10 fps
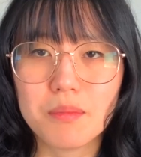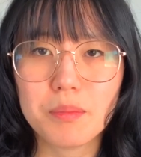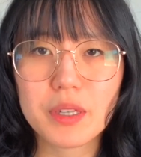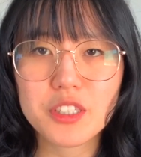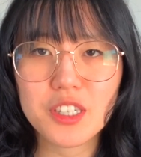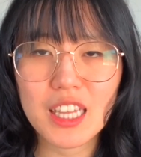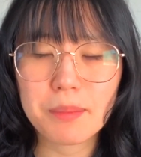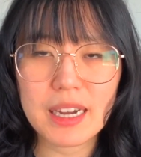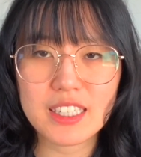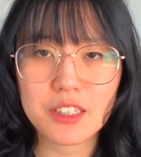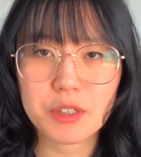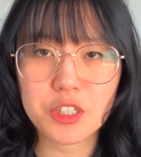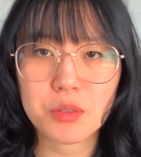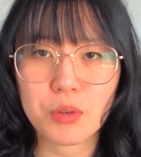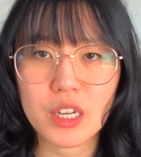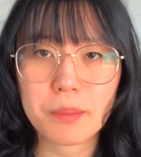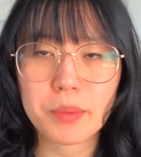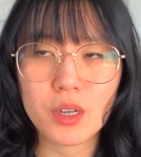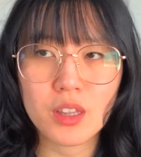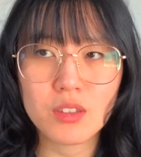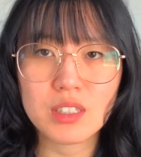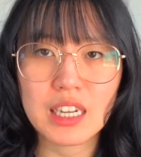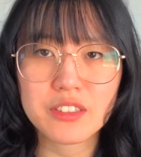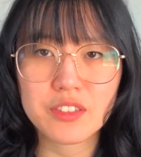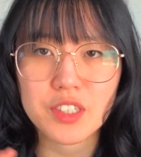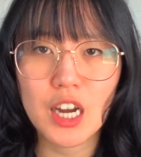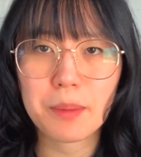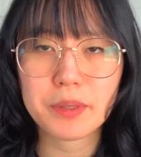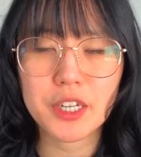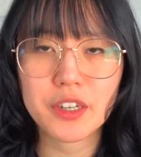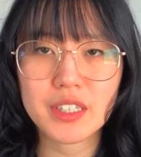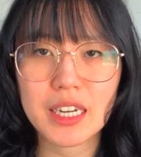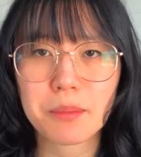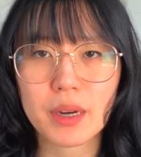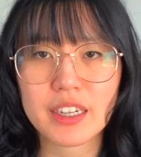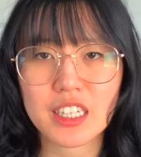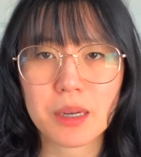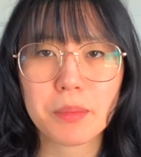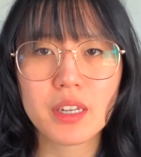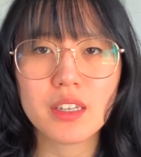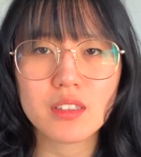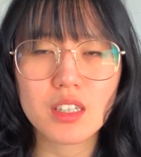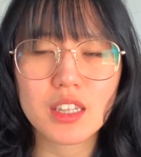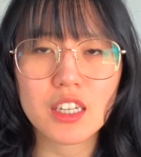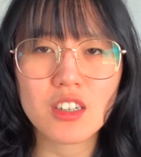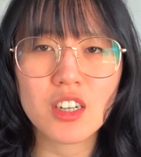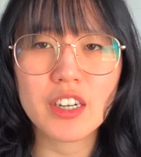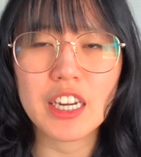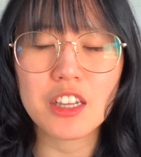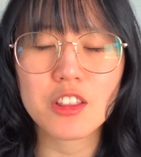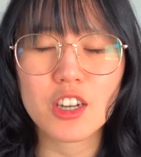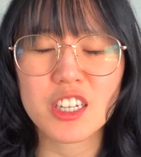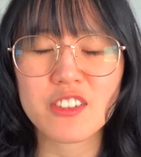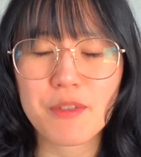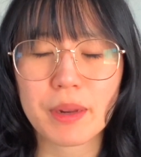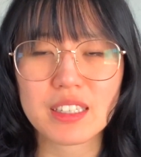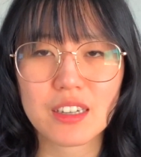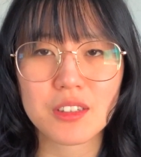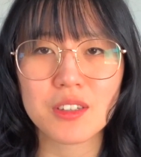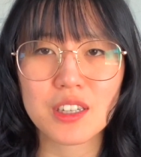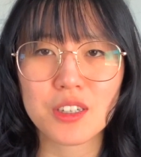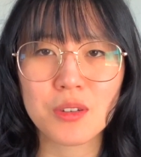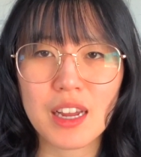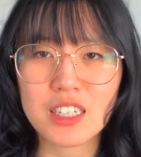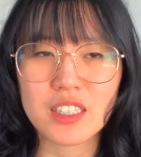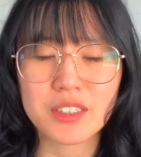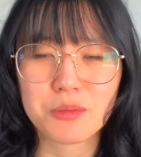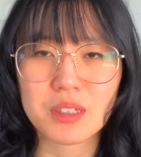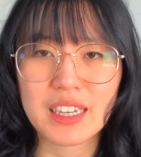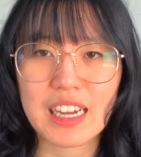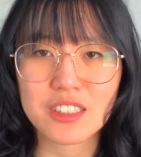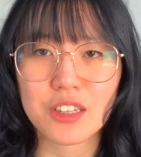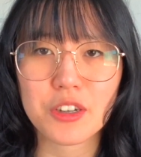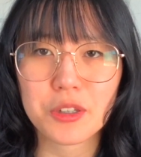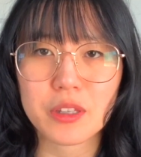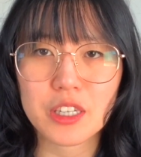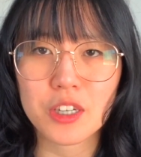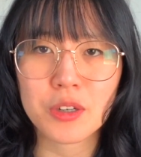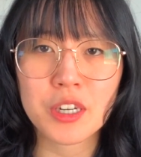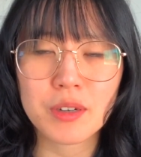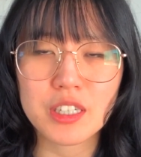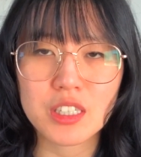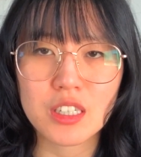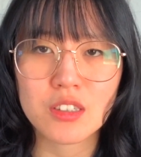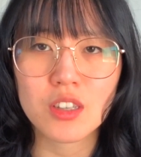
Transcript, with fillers: But turning back to the original point, beyond those kinds of top tier name brand companies, there are a lot of companies out there that don't actually really ask you to do LeetCoding questions